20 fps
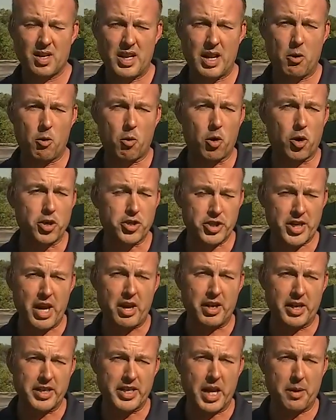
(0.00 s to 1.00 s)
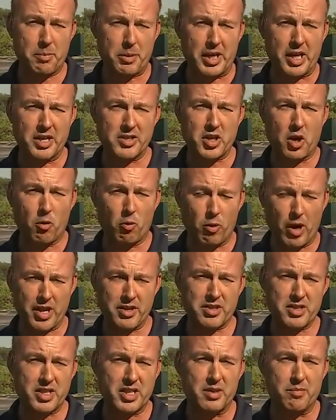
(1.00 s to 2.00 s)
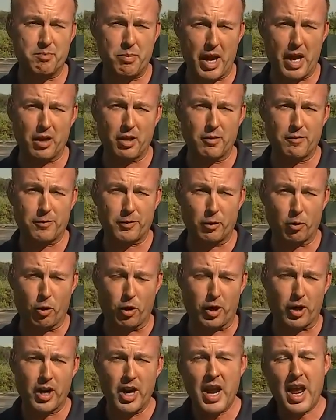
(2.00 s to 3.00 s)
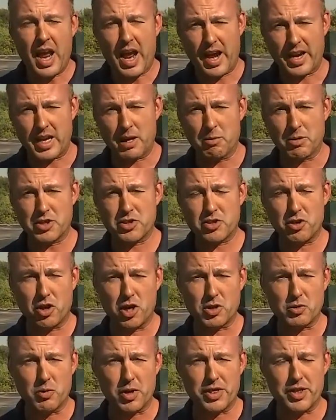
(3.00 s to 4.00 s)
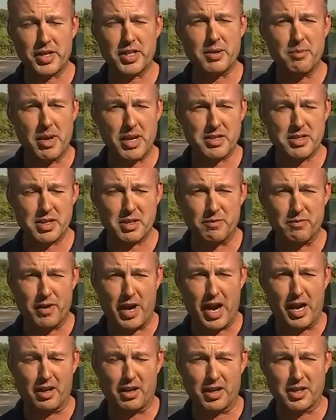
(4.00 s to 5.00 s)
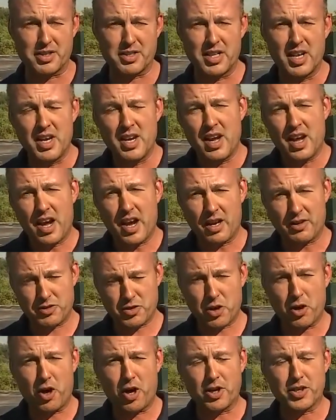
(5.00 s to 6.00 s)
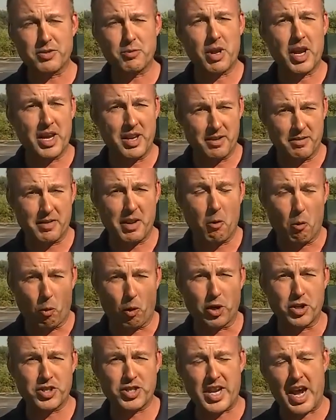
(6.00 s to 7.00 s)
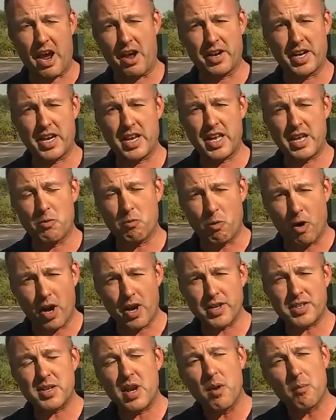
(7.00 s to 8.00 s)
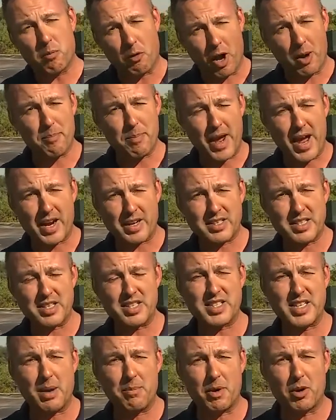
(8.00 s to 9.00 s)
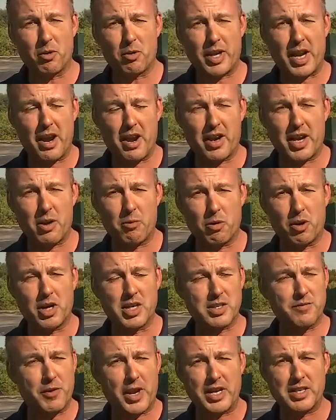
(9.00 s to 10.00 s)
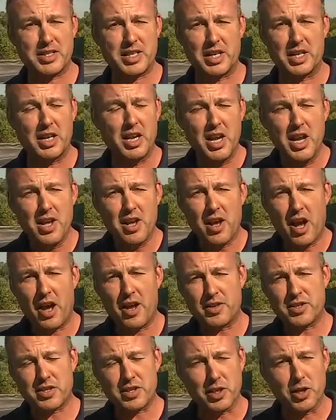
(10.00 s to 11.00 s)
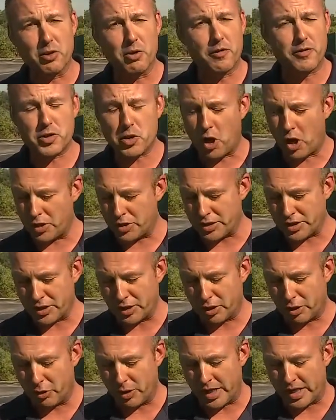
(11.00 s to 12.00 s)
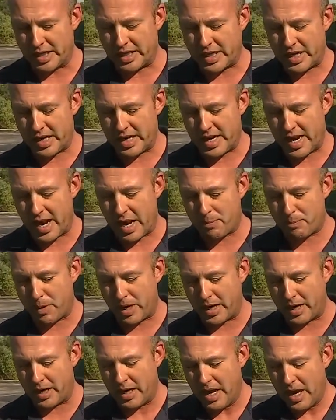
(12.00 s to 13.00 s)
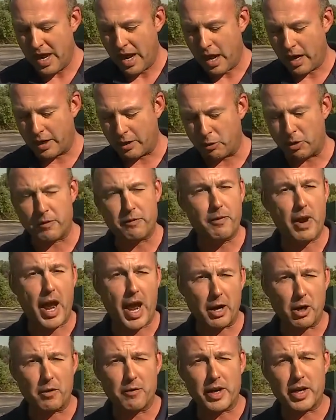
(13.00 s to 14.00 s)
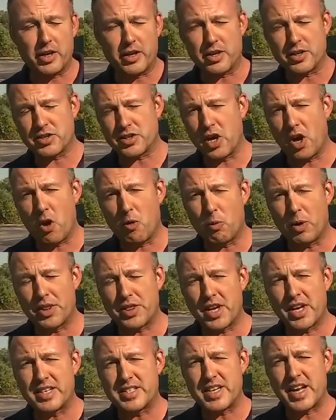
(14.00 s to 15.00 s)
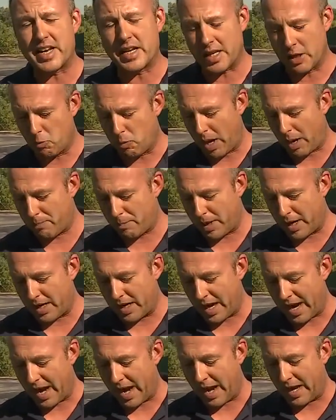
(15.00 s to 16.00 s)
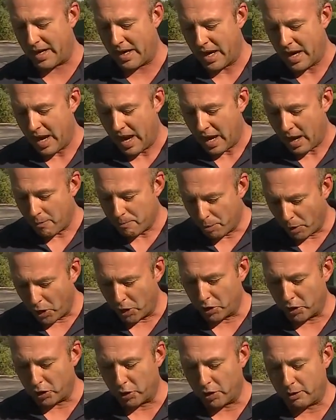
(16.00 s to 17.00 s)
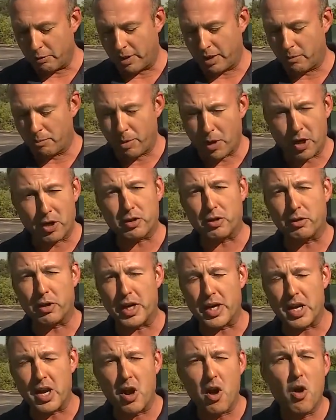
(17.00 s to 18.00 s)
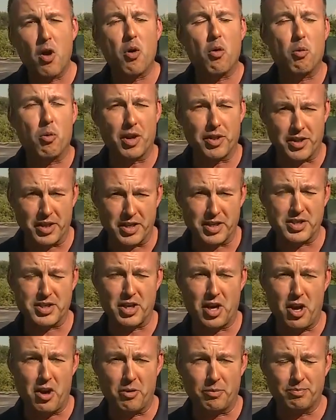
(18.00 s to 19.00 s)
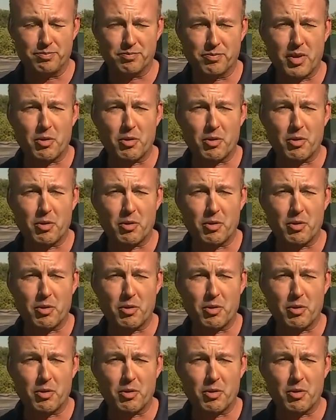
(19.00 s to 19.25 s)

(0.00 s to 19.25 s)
Now, Orange County deputies arrested Bellaflor, and he was charged with a domestic violence uh, charge in Orange County. He was brought back to Seminole County, where he's facing a slew of charges, including kidnapping, aggravated assault with a deadly weapon, and burglary, burglary with an assault.